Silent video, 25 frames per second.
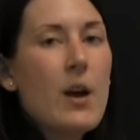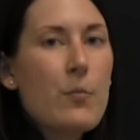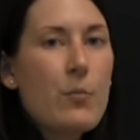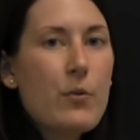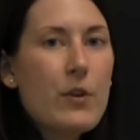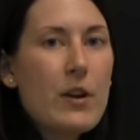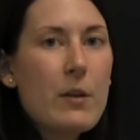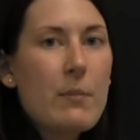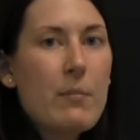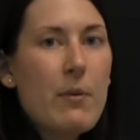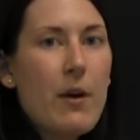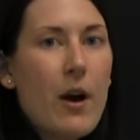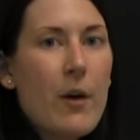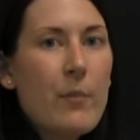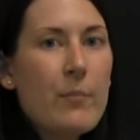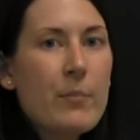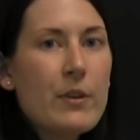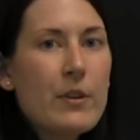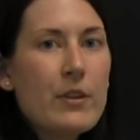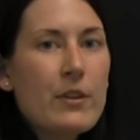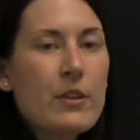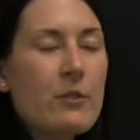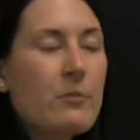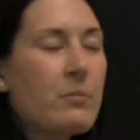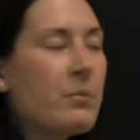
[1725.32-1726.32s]
a pretty
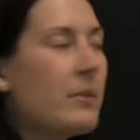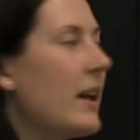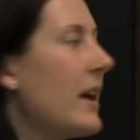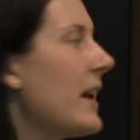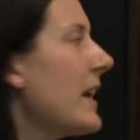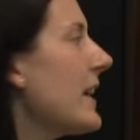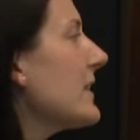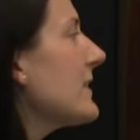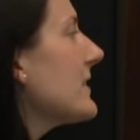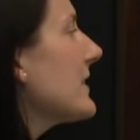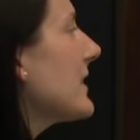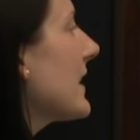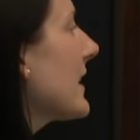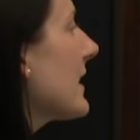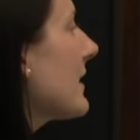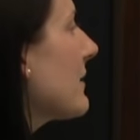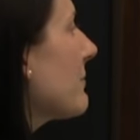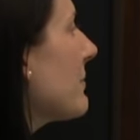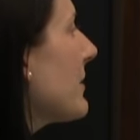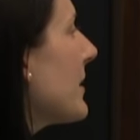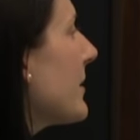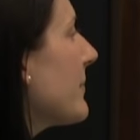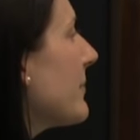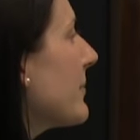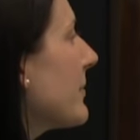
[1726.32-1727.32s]
popular place,
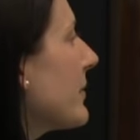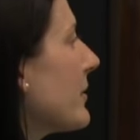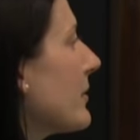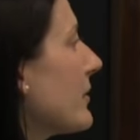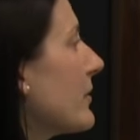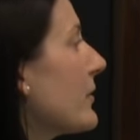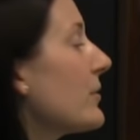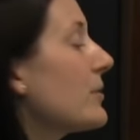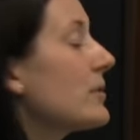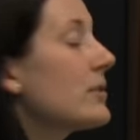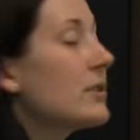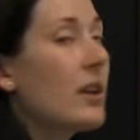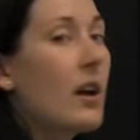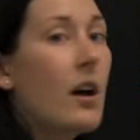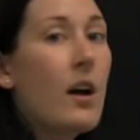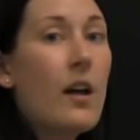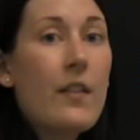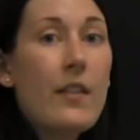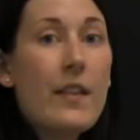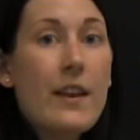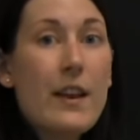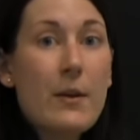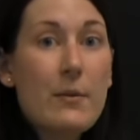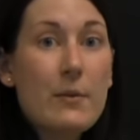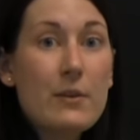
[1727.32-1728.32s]
and people
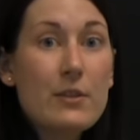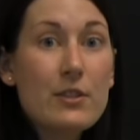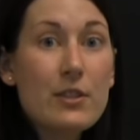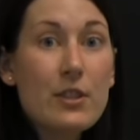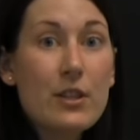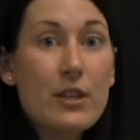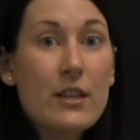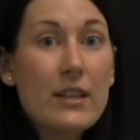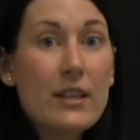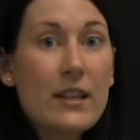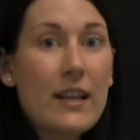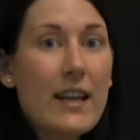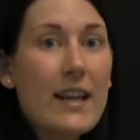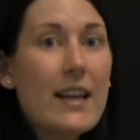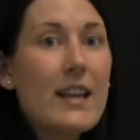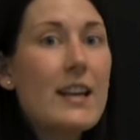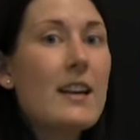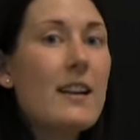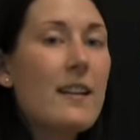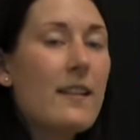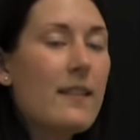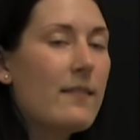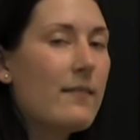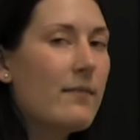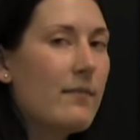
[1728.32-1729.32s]
saw that it was good
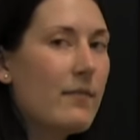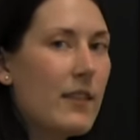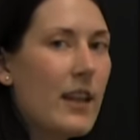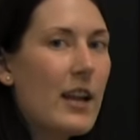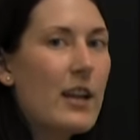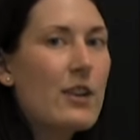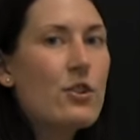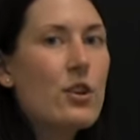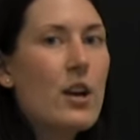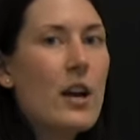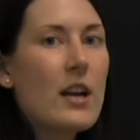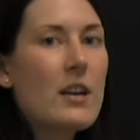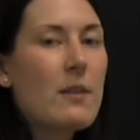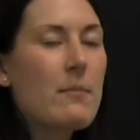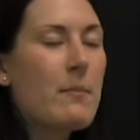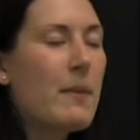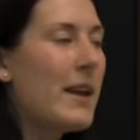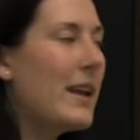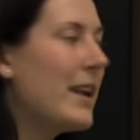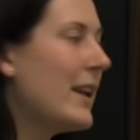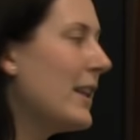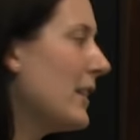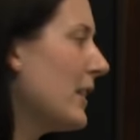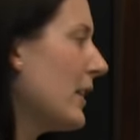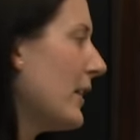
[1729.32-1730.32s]
land and they tried to
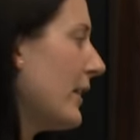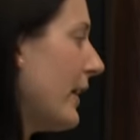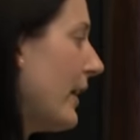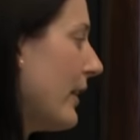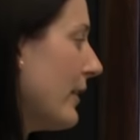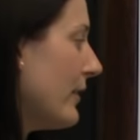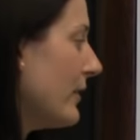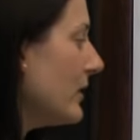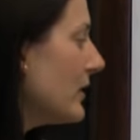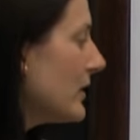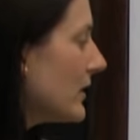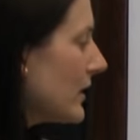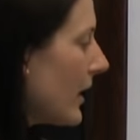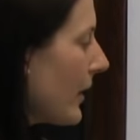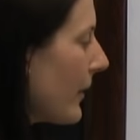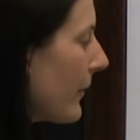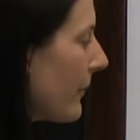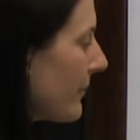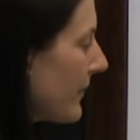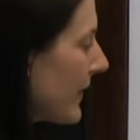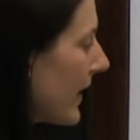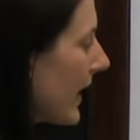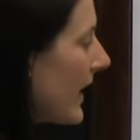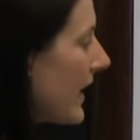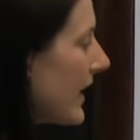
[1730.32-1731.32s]
make it their own.
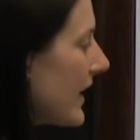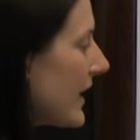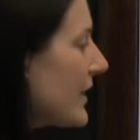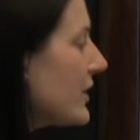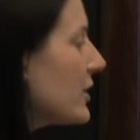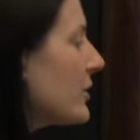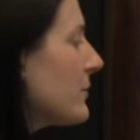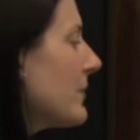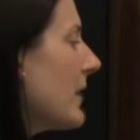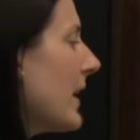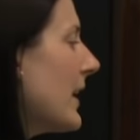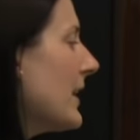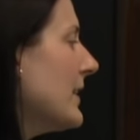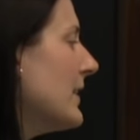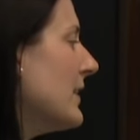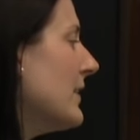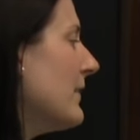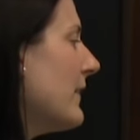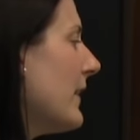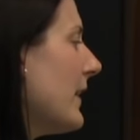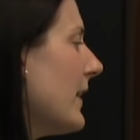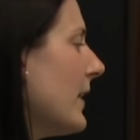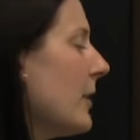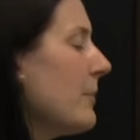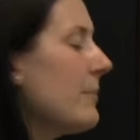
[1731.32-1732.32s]
So Egypt had to
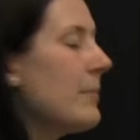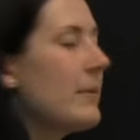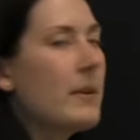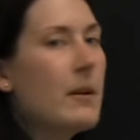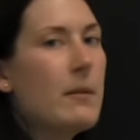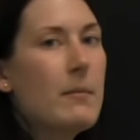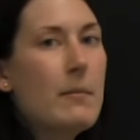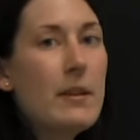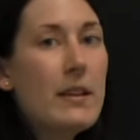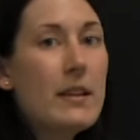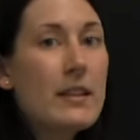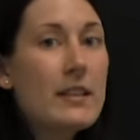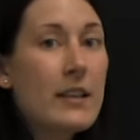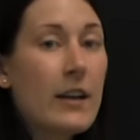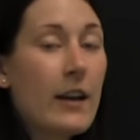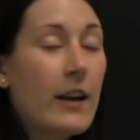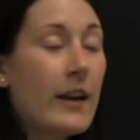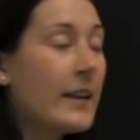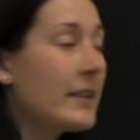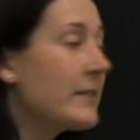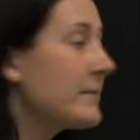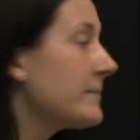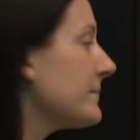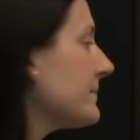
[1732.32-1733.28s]
develop a military.